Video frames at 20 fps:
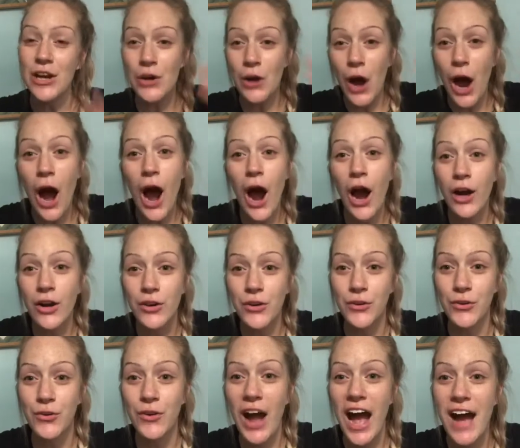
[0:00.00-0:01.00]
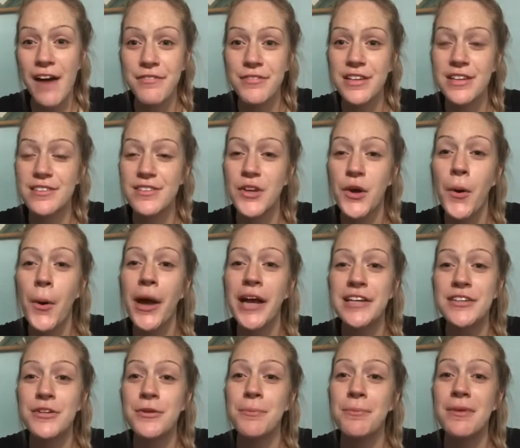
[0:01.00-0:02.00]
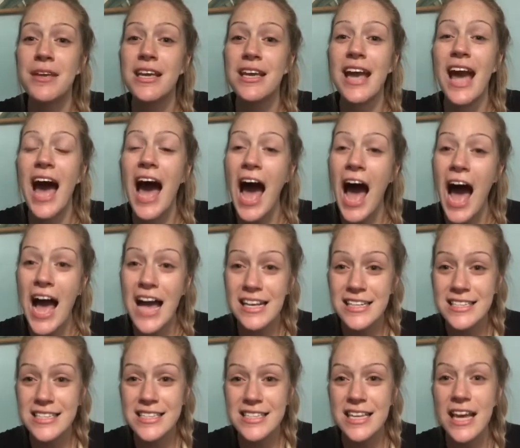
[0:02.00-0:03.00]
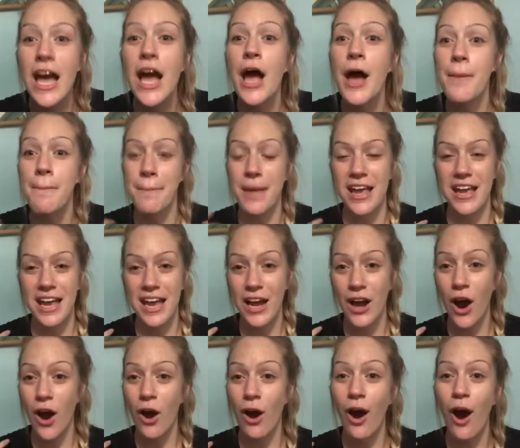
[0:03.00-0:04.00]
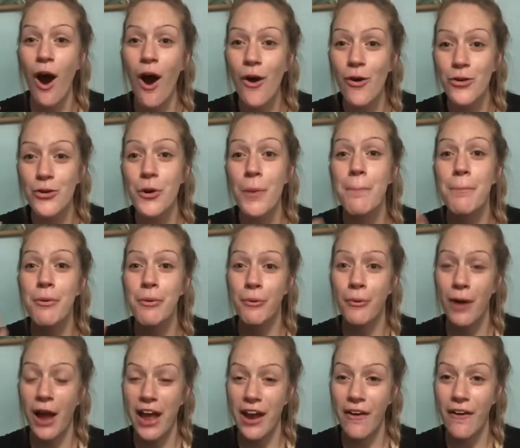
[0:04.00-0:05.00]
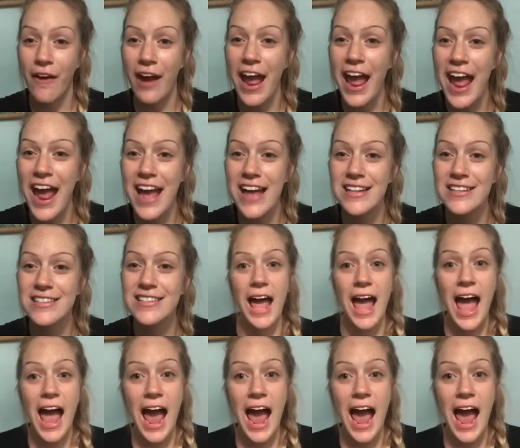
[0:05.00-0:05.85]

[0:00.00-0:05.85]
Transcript: our craft is going to be us making our own prayer hands,